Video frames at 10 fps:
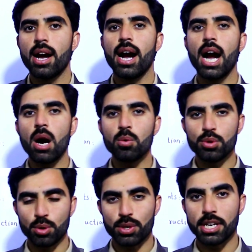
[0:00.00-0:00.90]
how
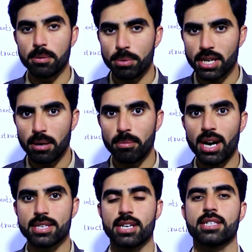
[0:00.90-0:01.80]
you can
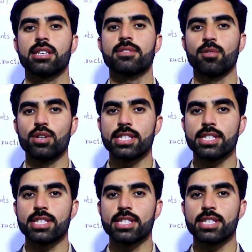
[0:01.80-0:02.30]
become a successful